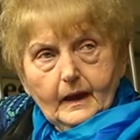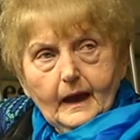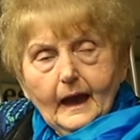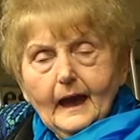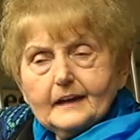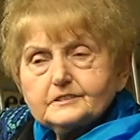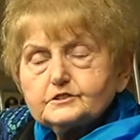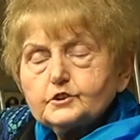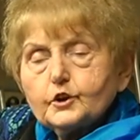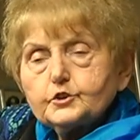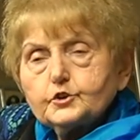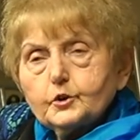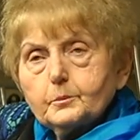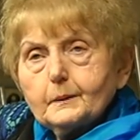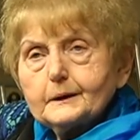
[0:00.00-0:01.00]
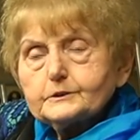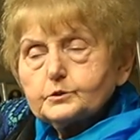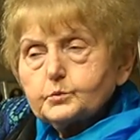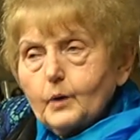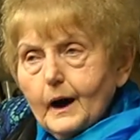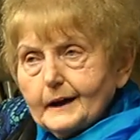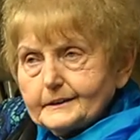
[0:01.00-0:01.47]
has the
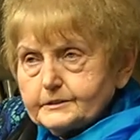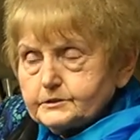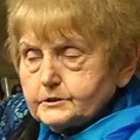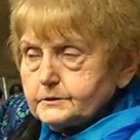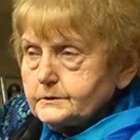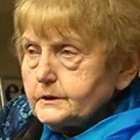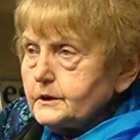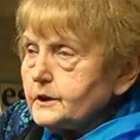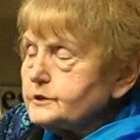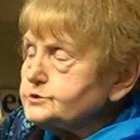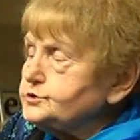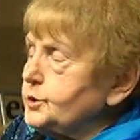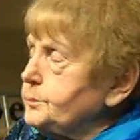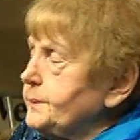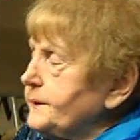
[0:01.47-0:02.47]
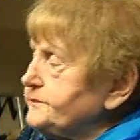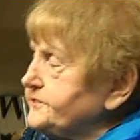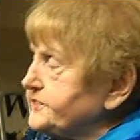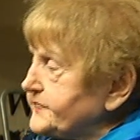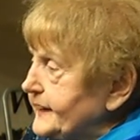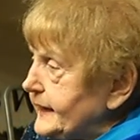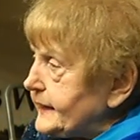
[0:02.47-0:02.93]
human right to be
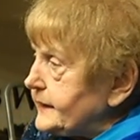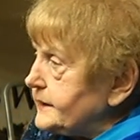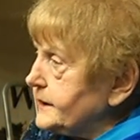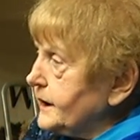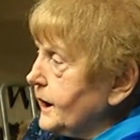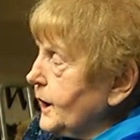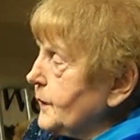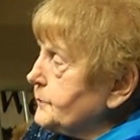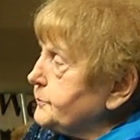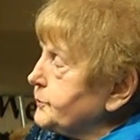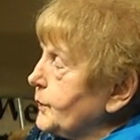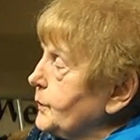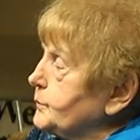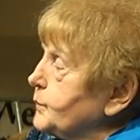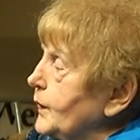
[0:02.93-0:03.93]
free from